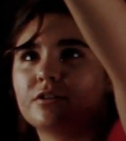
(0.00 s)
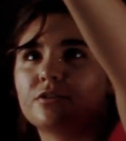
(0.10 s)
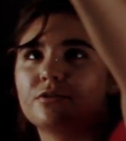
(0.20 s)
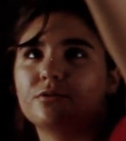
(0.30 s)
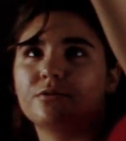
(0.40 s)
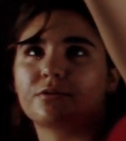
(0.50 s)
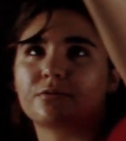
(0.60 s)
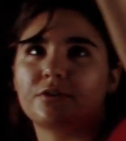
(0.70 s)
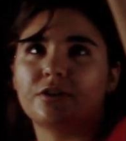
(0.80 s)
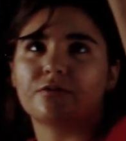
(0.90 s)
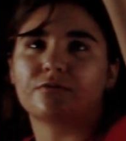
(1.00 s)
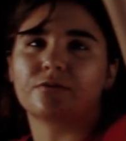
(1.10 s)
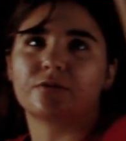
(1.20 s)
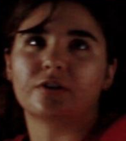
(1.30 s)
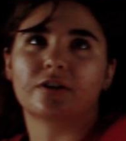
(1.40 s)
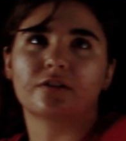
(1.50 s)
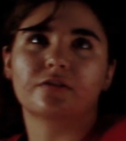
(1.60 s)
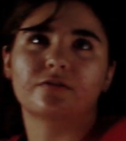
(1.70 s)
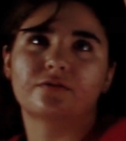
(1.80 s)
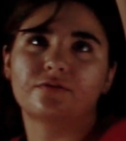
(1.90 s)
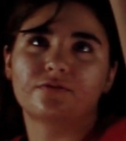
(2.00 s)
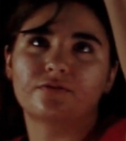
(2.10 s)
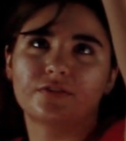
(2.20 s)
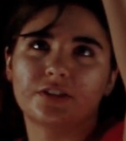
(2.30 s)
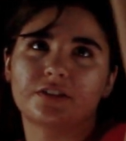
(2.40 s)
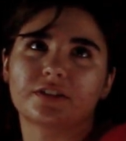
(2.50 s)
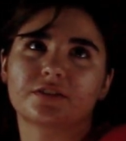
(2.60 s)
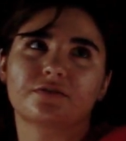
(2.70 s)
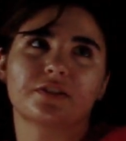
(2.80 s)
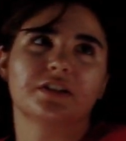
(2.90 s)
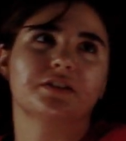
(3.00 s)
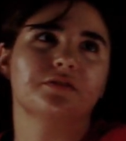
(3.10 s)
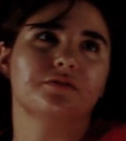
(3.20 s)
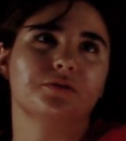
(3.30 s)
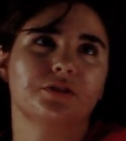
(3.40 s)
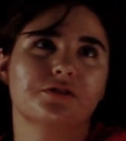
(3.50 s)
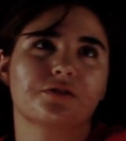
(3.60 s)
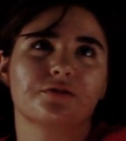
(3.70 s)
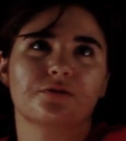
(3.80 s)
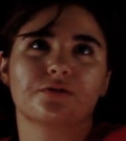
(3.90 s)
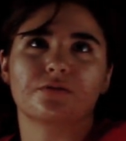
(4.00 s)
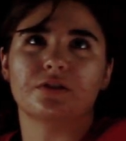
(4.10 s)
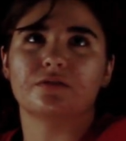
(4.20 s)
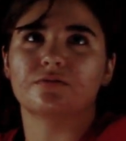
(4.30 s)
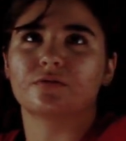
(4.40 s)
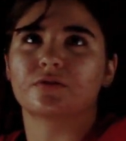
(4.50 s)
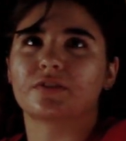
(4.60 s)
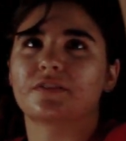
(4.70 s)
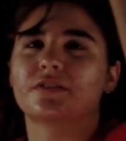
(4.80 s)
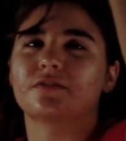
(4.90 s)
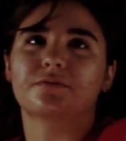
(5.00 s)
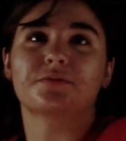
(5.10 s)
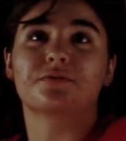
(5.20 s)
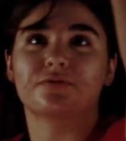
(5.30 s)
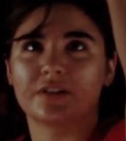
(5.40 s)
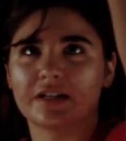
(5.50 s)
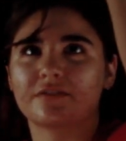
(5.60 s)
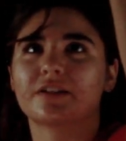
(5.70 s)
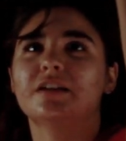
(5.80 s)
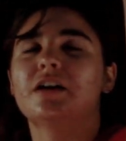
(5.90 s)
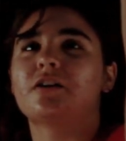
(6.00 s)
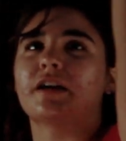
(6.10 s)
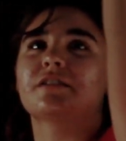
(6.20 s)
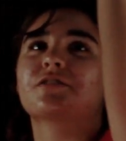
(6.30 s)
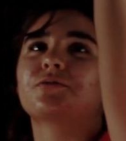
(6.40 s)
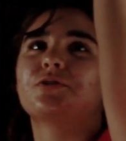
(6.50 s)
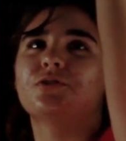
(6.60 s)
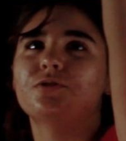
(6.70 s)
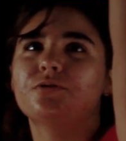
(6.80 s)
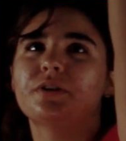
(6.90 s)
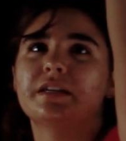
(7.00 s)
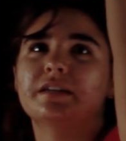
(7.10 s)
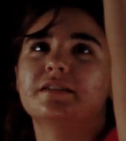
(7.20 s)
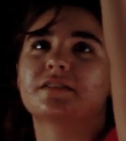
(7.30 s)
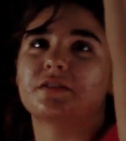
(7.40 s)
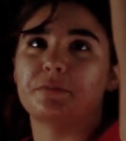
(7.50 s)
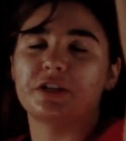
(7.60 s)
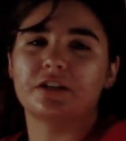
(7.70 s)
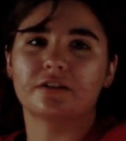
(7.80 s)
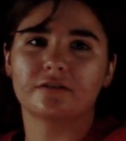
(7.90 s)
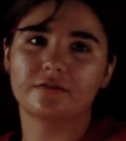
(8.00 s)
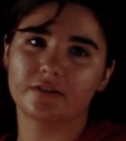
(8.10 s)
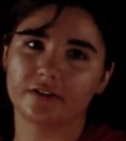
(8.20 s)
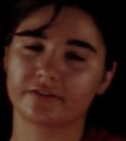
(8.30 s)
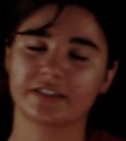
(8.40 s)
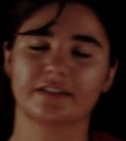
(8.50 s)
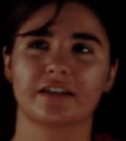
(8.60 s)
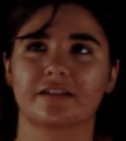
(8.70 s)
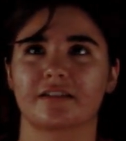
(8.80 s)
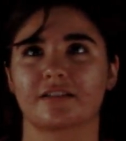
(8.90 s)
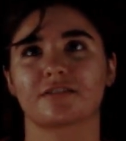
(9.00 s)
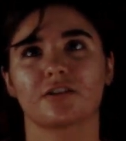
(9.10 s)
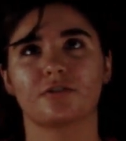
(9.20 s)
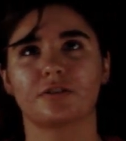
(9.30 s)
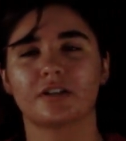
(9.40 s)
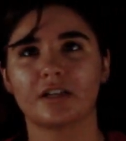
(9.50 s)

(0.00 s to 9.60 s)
2, 3, 4, 5, that's a 5, 1, 2, 3, 4, 5, 5. Okay, so 2 is the median of this data set. So